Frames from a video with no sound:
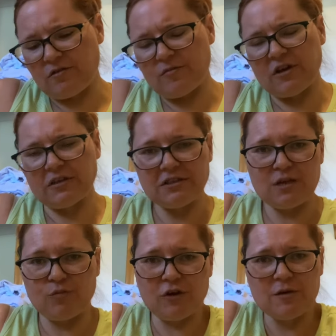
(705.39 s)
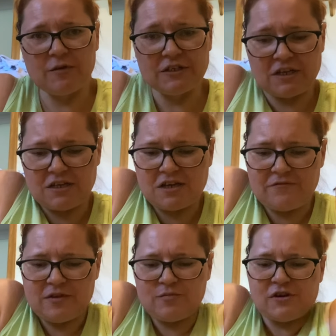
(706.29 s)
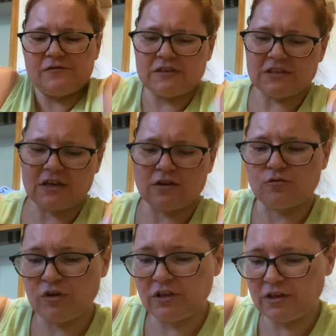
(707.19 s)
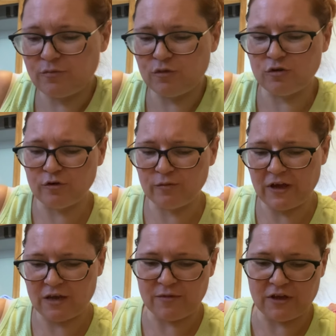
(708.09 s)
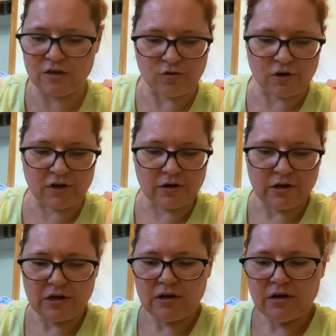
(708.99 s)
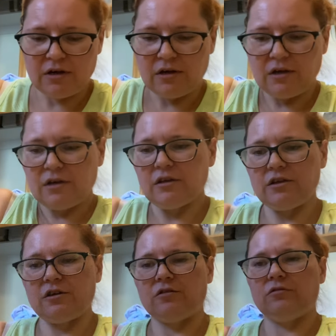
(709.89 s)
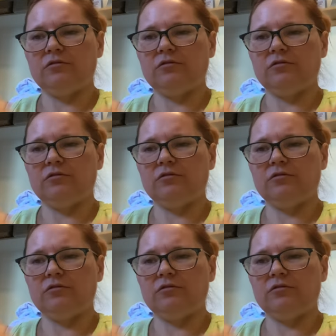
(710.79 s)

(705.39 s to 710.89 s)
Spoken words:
I mean, I'll take pretty much any Devi, but if it's like a really boo-boo baby or, you know,